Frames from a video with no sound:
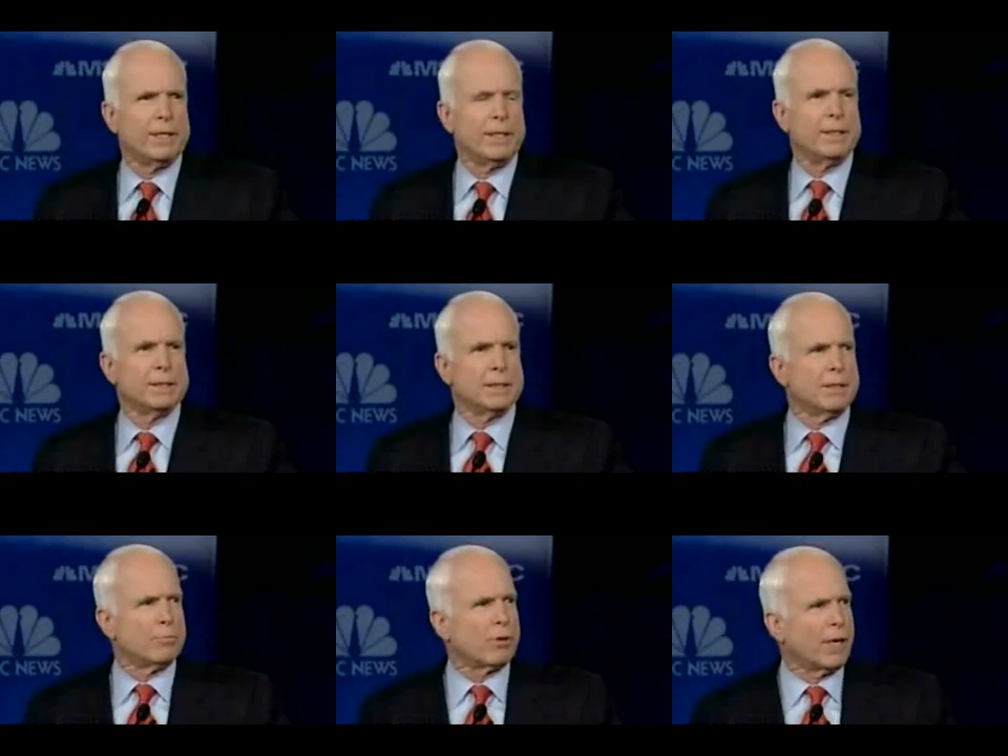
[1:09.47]
a
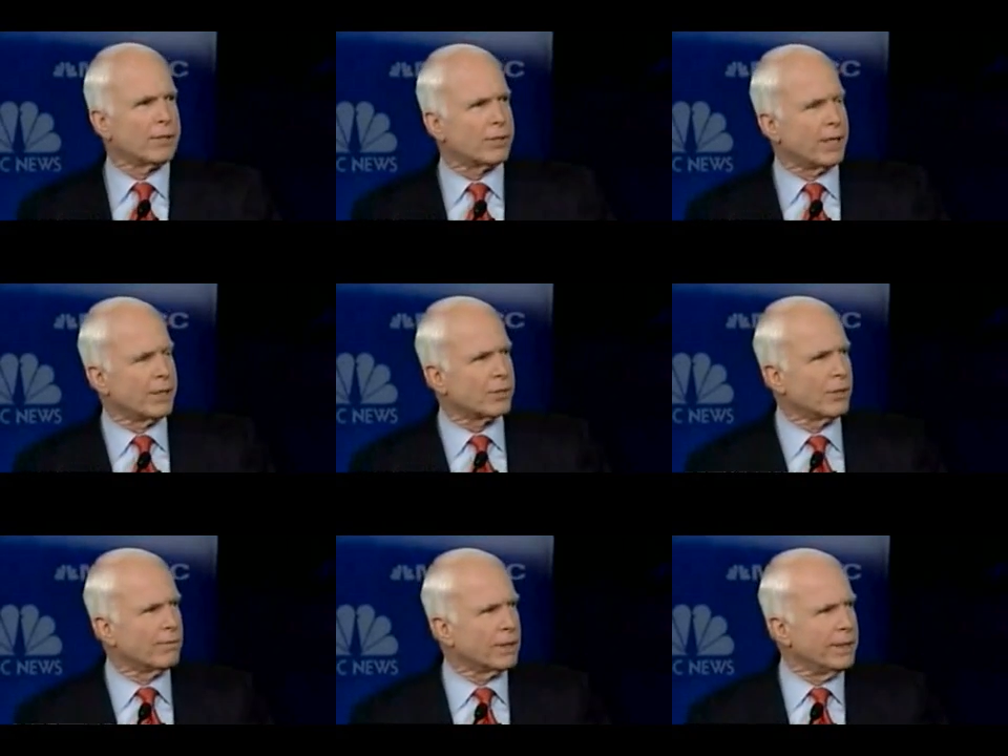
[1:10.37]

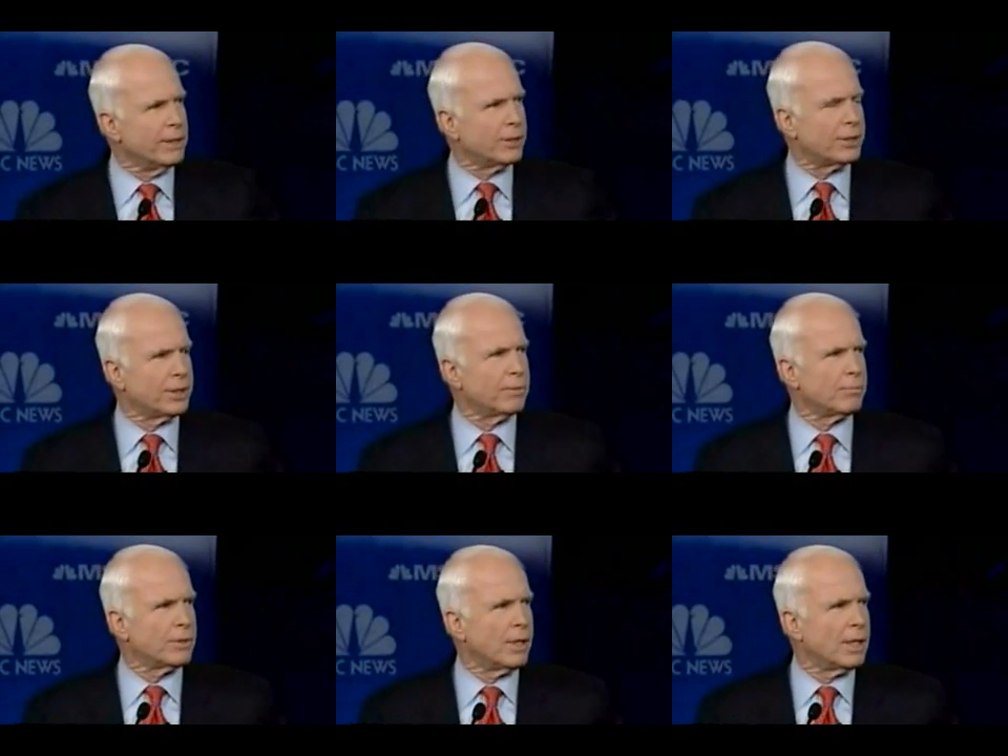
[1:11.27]
process of
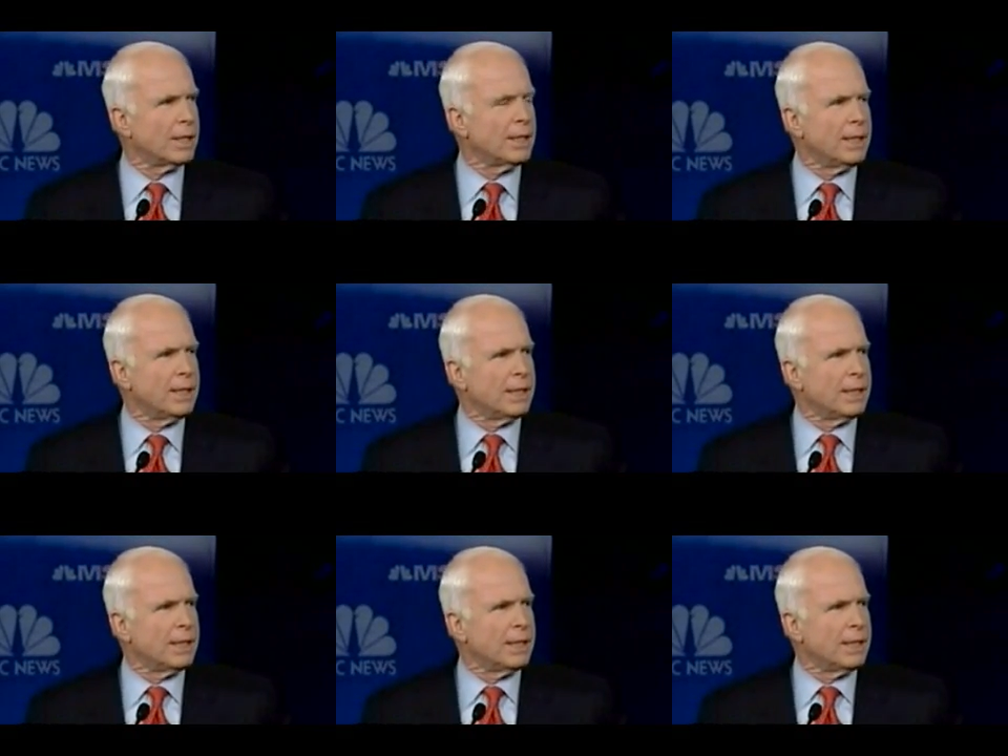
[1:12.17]
leadership, Ron,